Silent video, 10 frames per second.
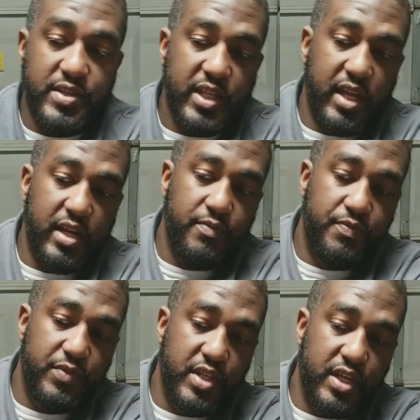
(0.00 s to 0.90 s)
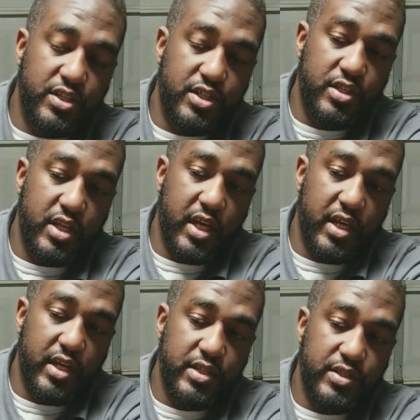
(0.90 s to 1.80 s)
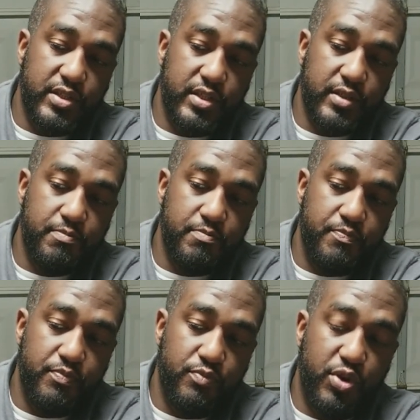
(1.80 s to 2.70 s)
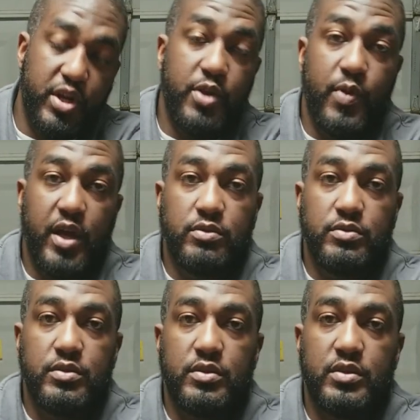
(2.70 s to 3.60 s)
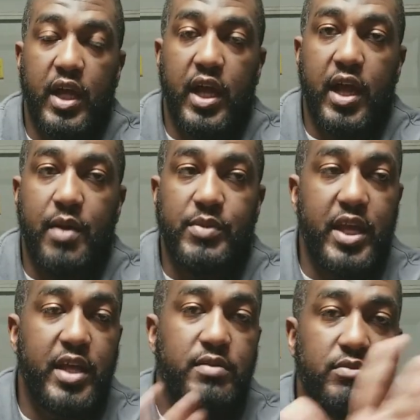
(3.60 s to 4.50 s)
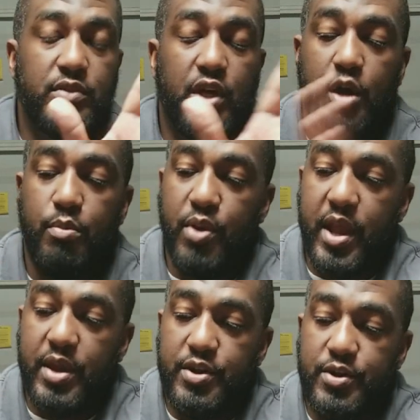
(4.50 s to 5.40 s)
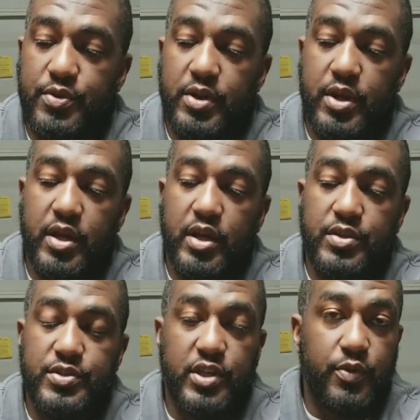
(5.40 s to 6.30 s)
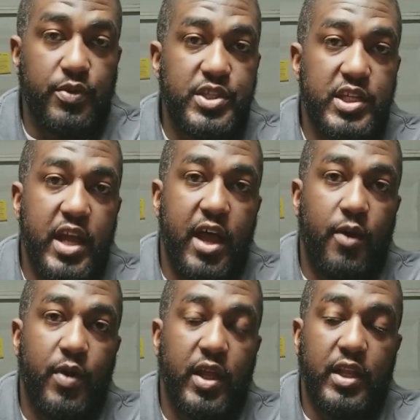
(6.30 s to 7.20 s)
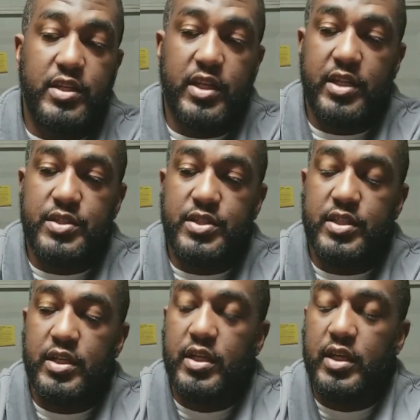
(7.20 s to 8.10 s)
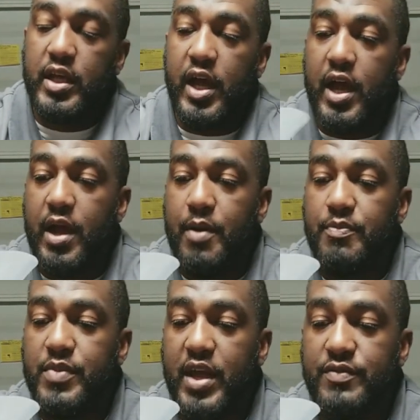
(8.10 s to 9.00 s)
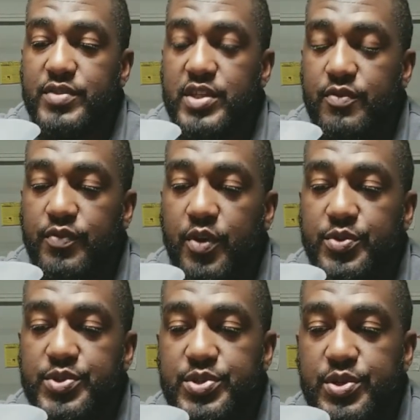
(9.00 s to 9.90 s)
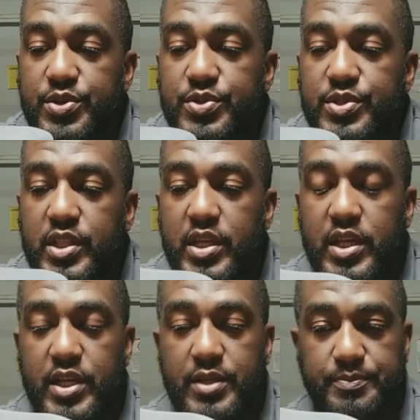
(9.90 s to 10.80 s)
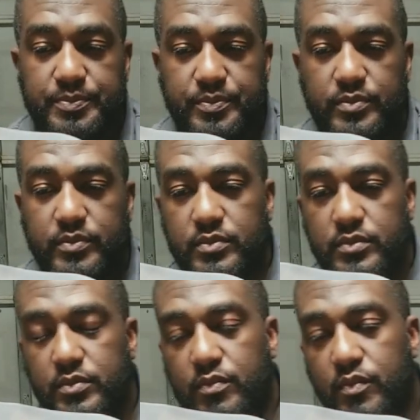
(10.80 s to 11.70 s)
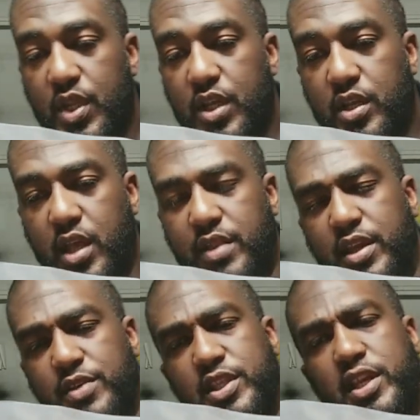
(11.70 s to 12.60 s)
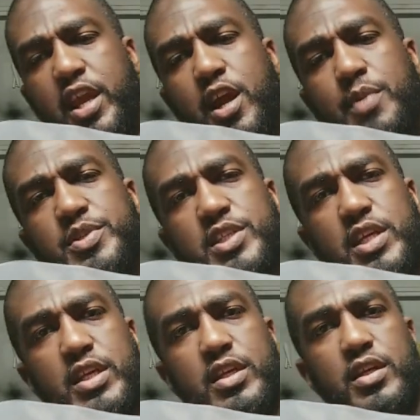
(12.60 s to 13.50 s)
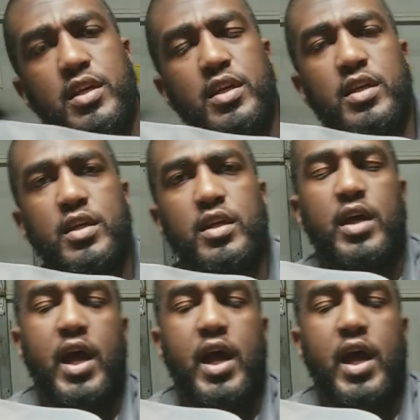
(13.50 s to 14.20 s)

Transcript: from my understanding, this does pretty well. Again, all brand new, so we'll see how well it does. I've seen folks use the, I think it's the Carib C,